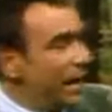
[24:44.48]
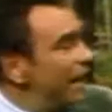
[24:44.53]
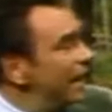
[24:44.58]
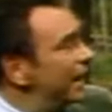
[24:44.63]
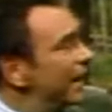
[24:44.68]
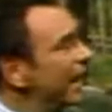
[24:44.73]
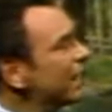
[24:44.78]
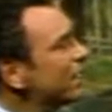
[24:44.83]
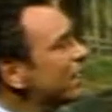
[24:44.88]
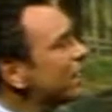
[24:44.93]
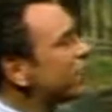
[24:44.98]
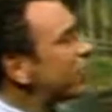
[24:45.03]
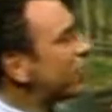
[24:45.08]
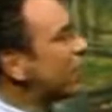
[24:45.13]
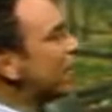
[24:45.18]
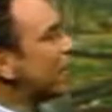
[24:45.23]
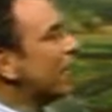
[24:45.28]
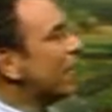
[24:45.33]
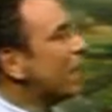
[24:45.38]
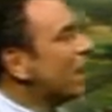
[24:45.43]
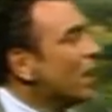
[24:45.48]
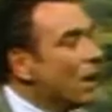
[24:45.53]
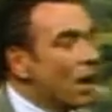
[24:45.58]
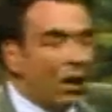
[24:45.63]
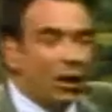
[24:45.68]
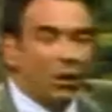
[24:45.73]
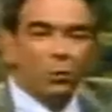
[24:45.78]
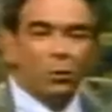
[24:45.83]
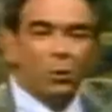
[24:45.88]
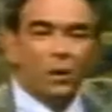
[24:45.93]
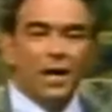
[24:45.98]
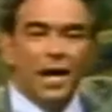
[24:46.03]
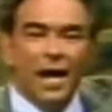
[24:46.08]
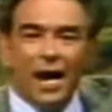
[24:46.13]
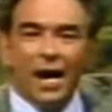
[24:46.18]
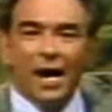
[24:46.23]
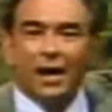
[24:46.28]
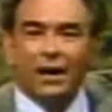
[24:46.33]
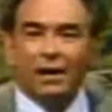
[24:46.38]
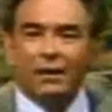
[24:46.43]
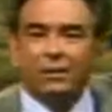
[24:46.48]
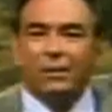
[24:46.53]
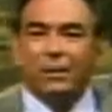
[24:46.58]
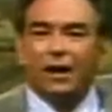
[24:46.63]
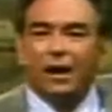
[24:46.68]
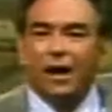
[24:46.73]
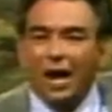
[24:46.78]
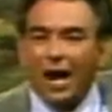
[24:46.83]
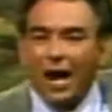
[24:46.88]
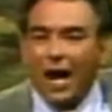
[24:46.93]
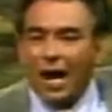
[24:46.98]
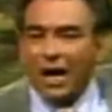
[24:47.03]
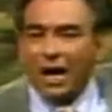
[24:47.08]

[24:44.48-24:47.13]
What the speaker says: Then, you see, we have a